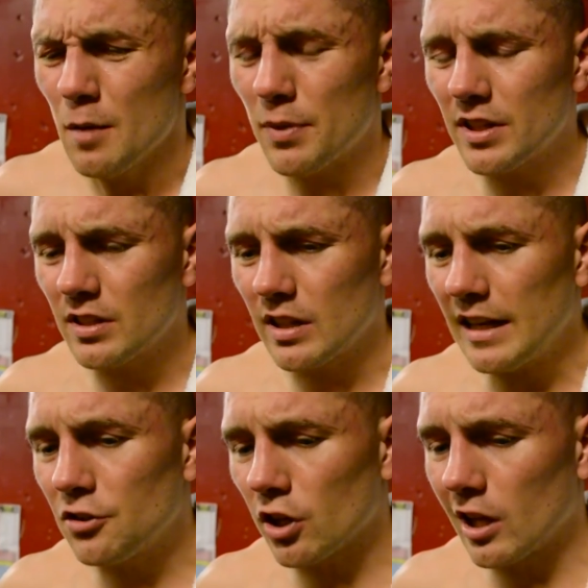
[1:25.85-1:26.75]
But
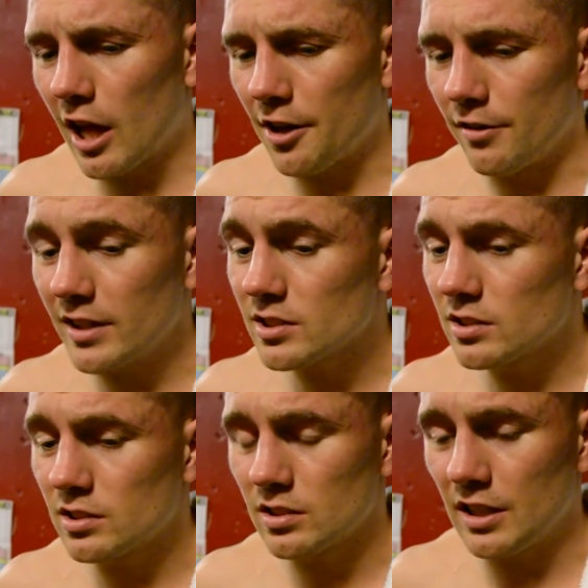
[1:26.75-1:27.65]
he took a lot of
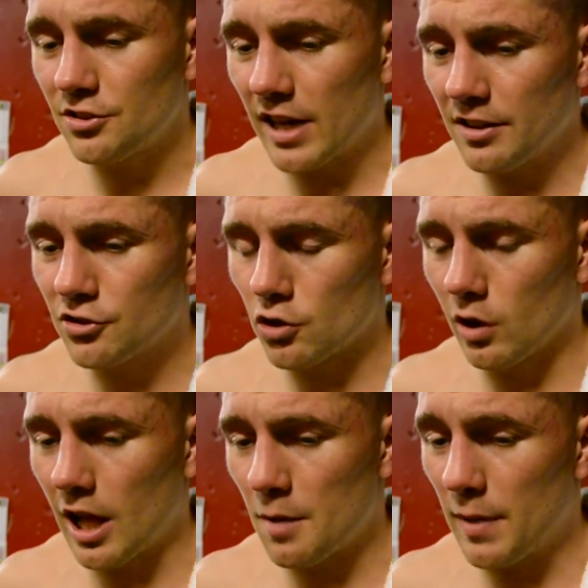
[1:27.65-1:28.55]
risks. He tried to throw
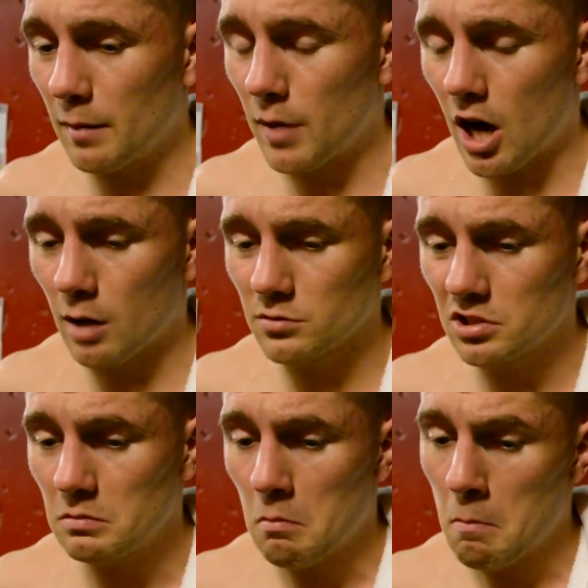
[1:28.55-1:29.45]
a lot of big
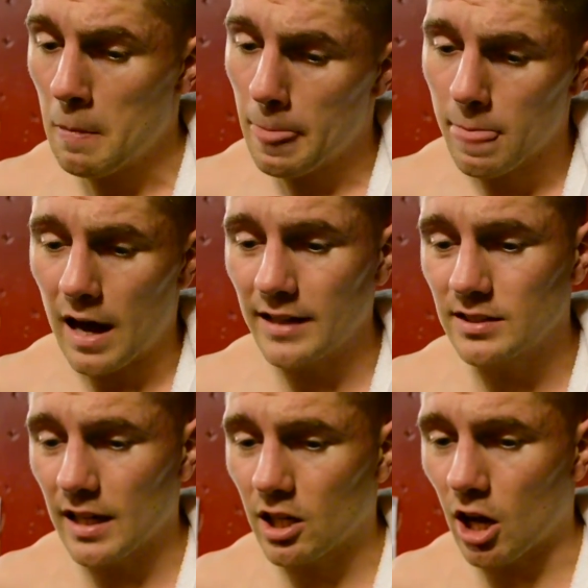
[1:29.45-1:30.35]
bombs. I
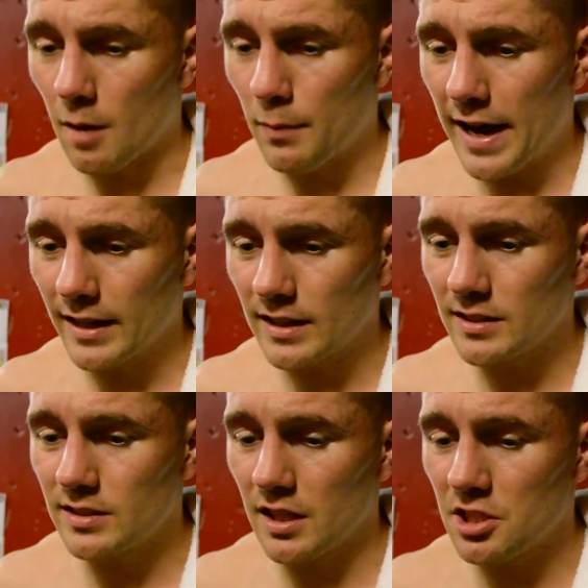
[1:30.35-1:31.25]
stayed compact. I
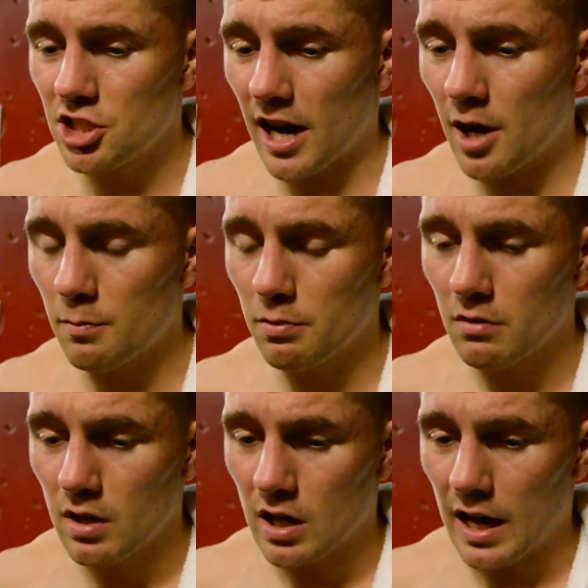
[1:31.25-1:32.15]
stayed sharp.
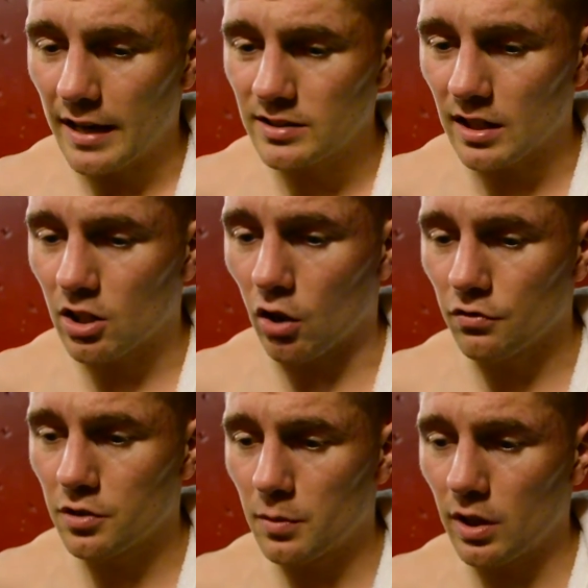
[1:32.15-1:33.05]
I stayed
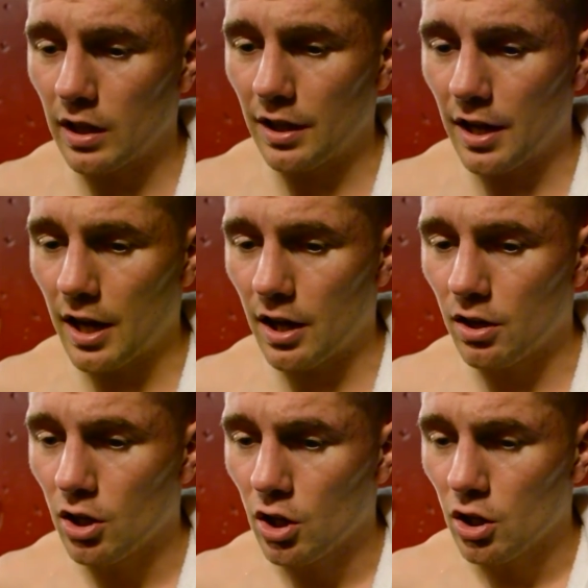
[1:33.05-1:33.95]
comfortable. And,
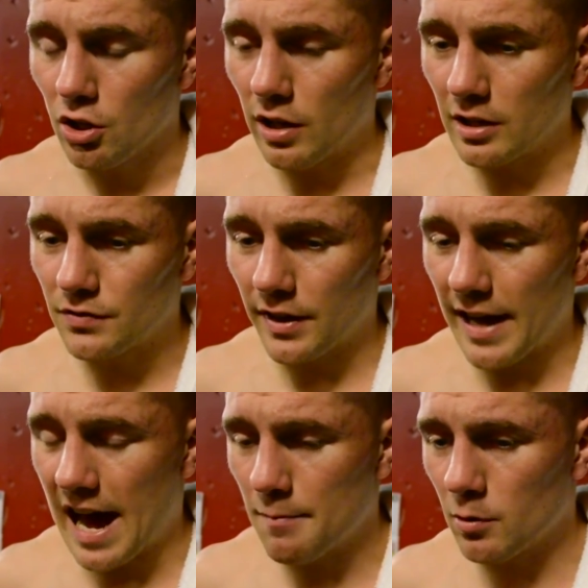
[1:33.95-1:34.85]
you know, I was very
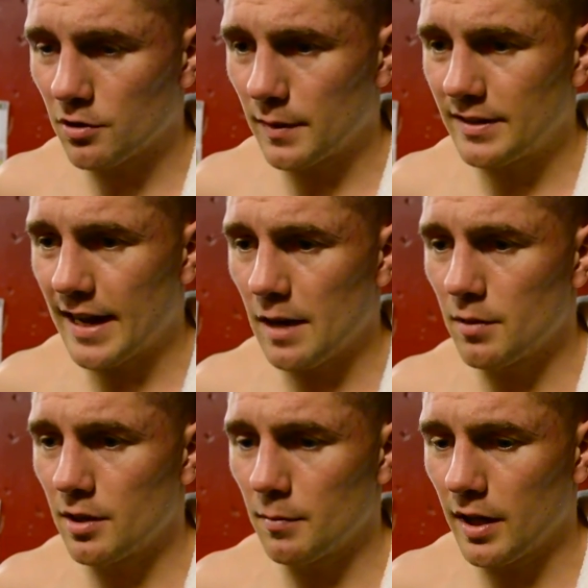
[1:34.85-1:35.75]
happy with my
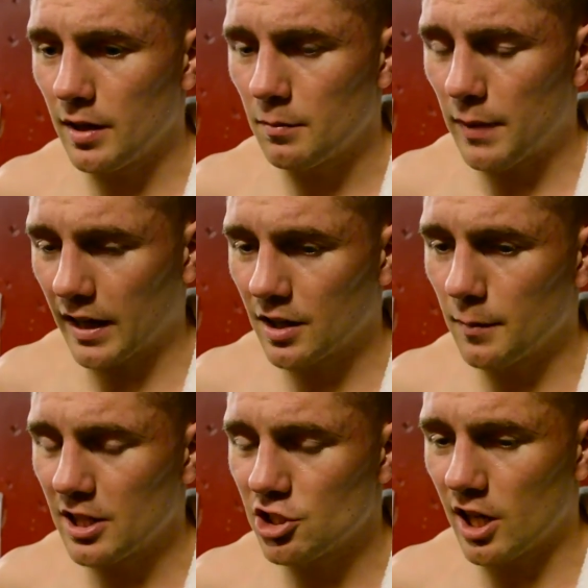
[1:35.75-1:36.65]
timing and my picking of
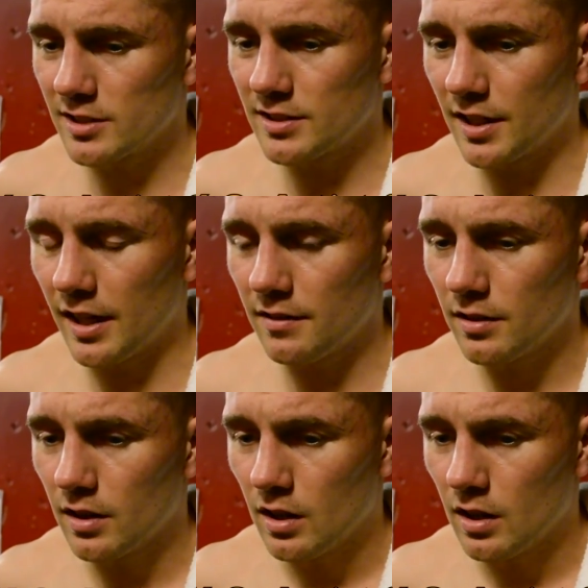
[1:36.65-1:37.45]
my shots tonight.